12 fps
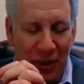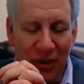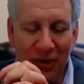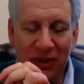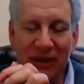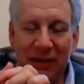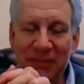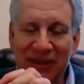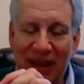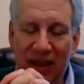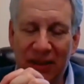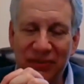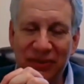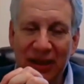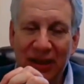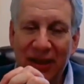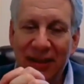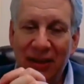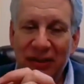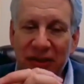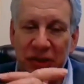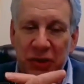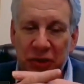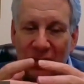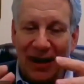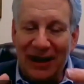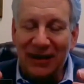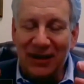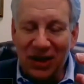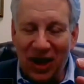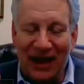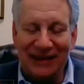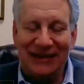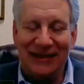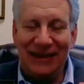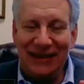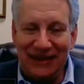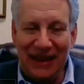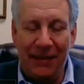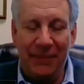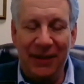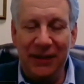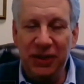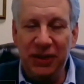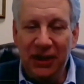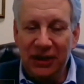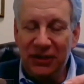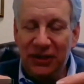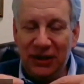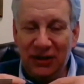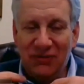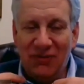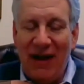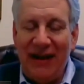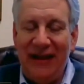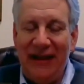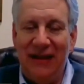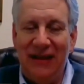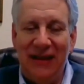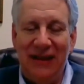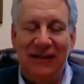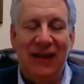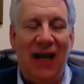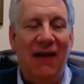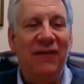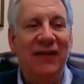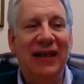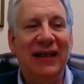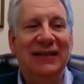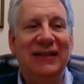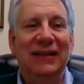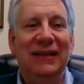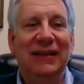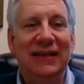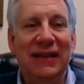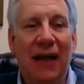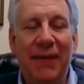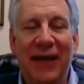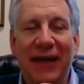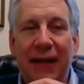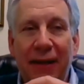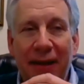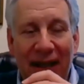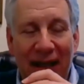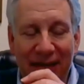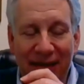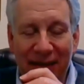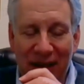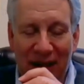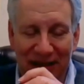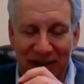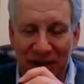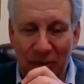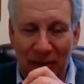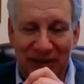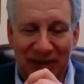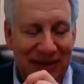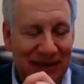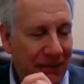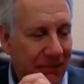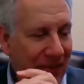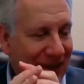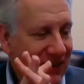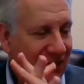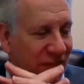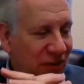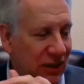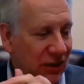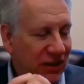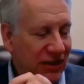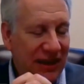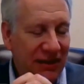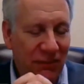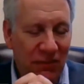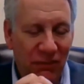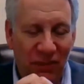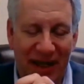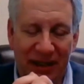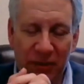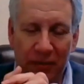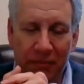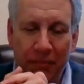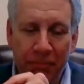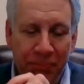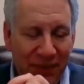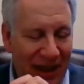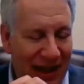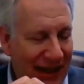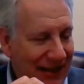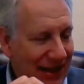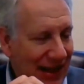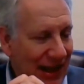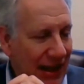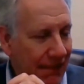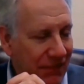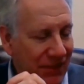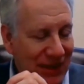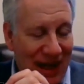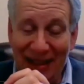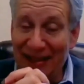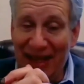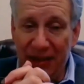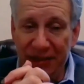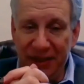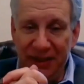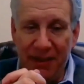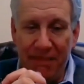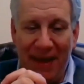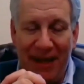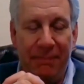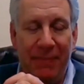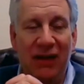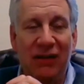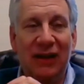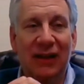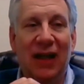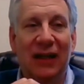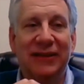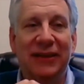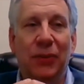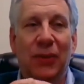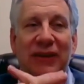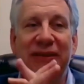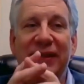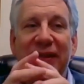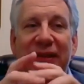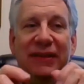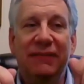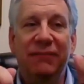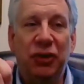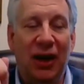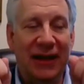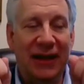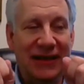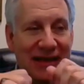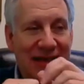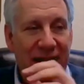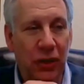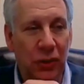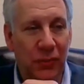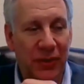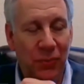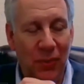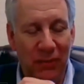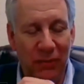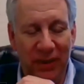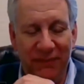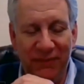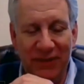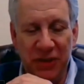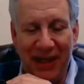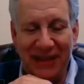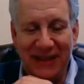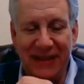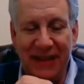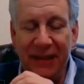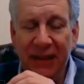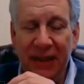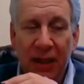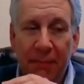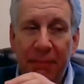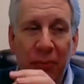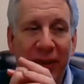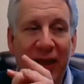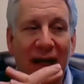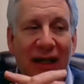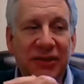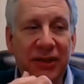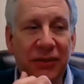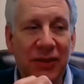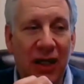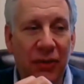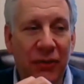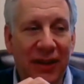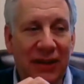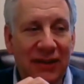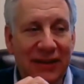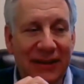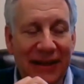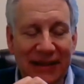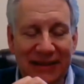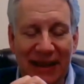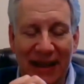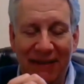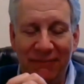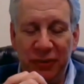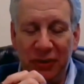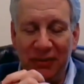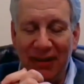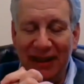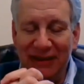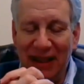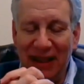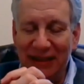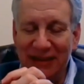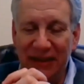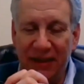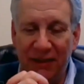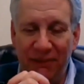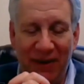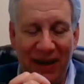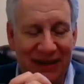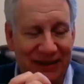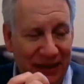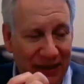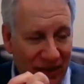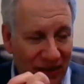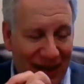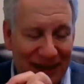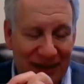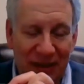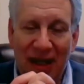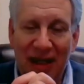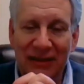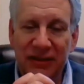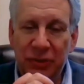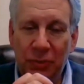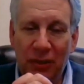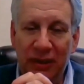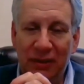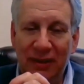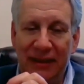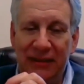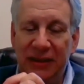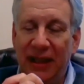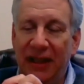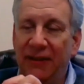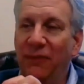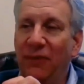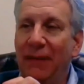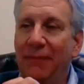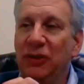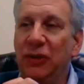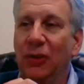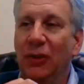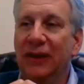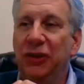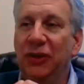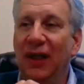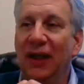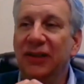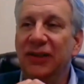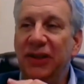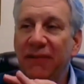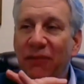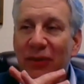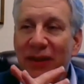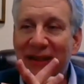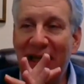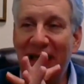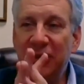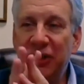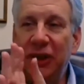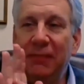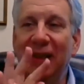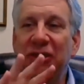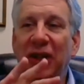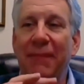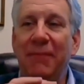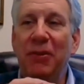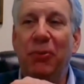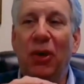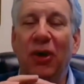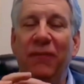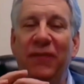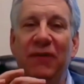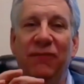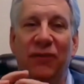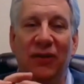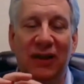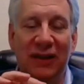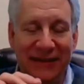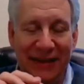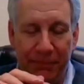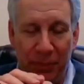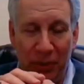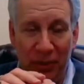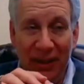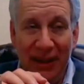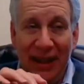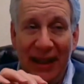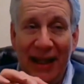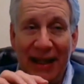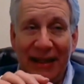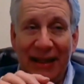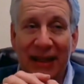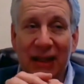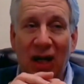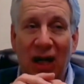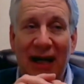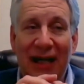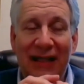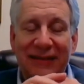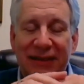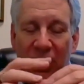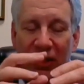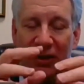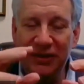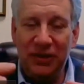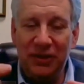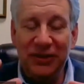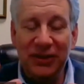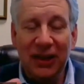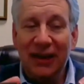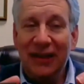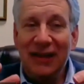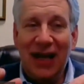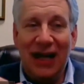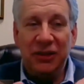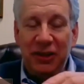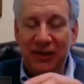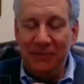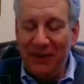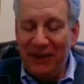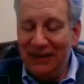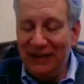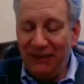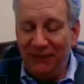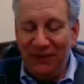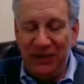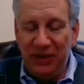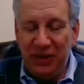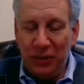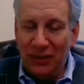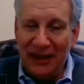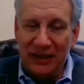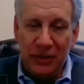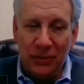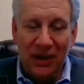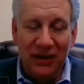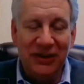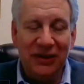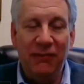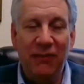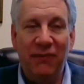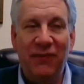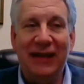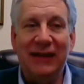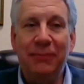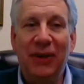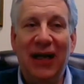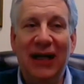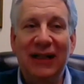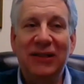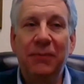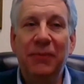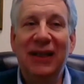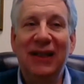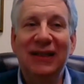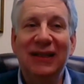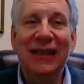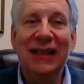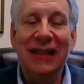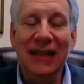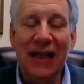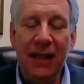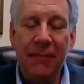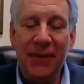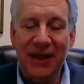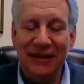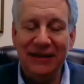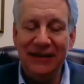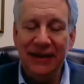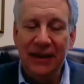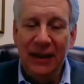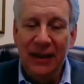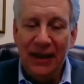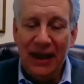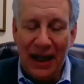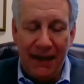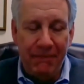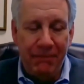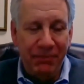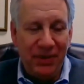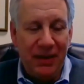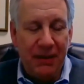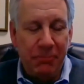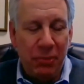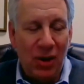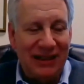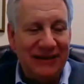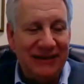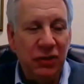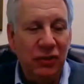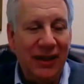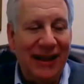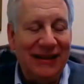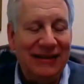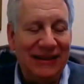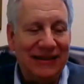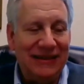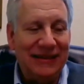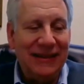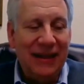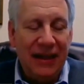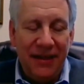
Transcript: hurt themselves, there is direct caustic damage to the lining of the esophagus and the stomach, and the consequences can be severe and even fatal. And not counting the metabolic consequences of trying to deal with what we've ingested. But we also know that things have direct toxic effects, like the nonsteroidal anti-inflammatory drugs. If we take too much ibuprofen, for example, it can cause ulcers, not just because of its direct erosive effect, but also because it inhibits the prostaglandins